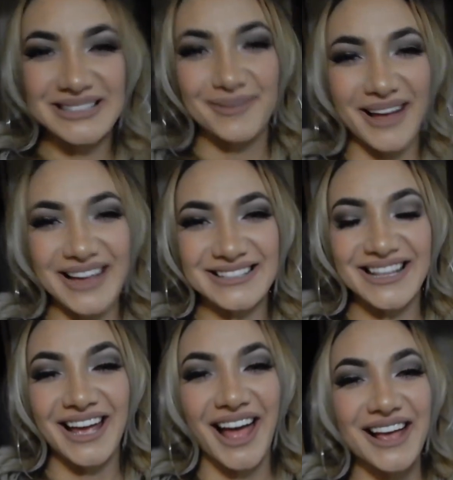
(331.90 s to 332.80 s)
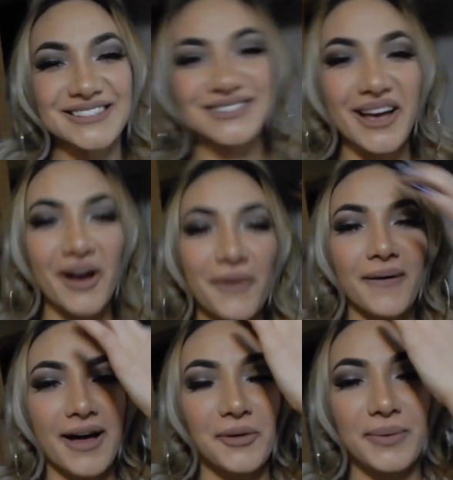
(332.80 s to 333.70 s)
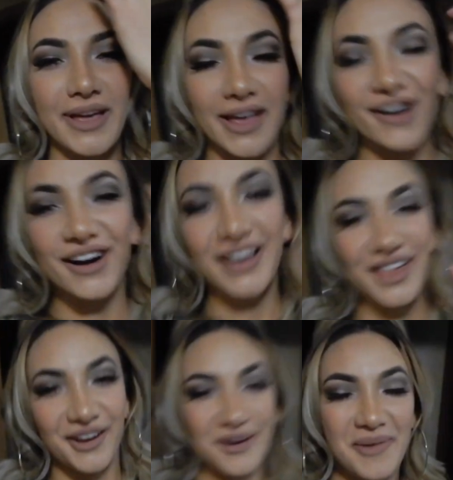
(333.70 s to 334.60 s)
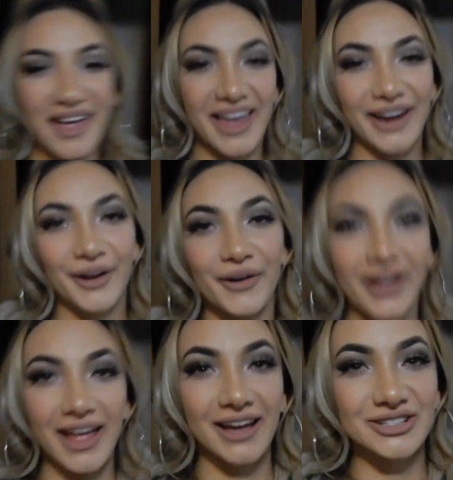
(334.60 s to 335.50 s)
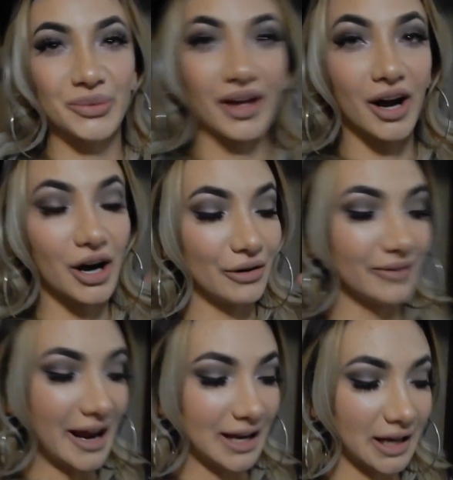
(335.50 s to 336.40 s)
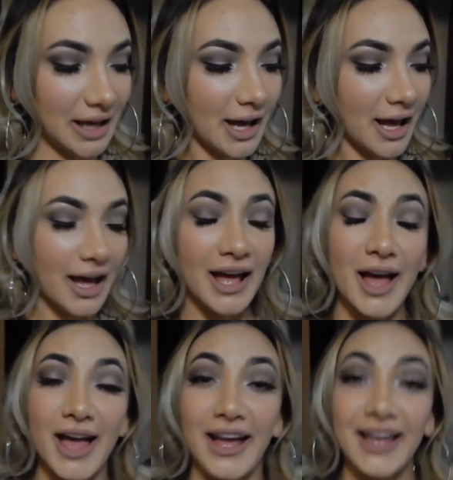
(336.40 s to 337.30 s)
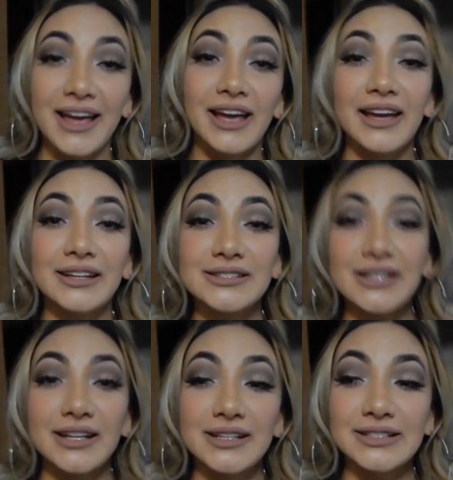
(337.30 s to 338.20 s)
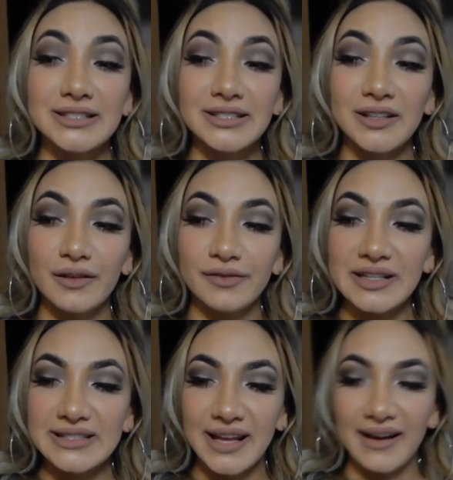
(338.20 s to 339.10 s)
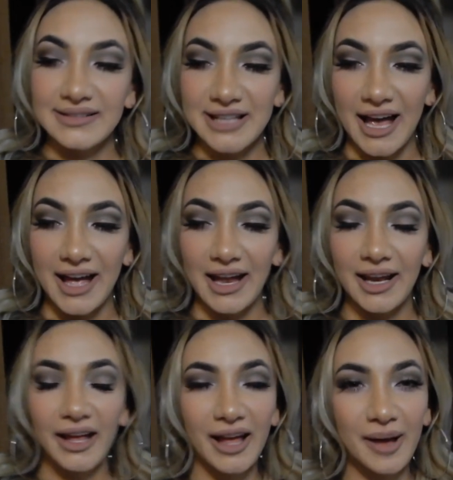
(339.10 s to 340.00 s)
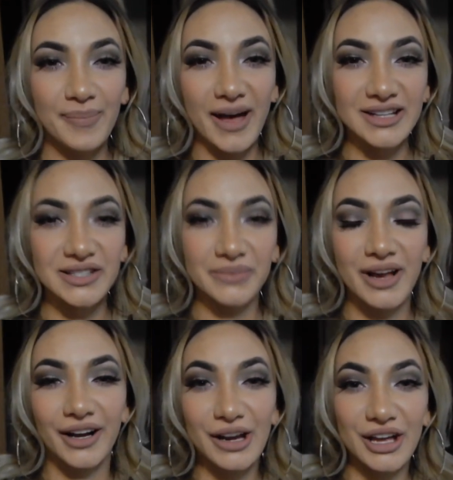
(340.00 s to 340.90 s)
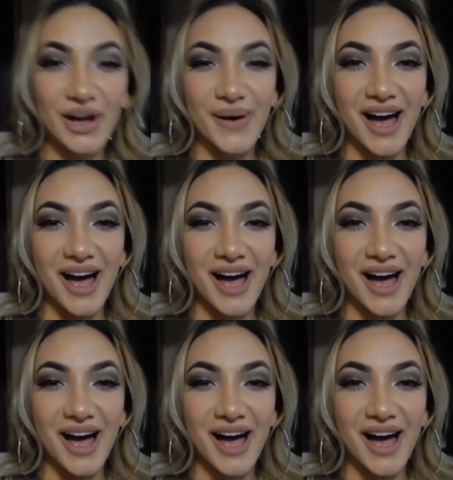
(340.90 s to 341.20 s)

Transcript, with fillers: What's up, guys? So we are here in Mankato, and we are ready, and it is still freezing outside, but we are going to go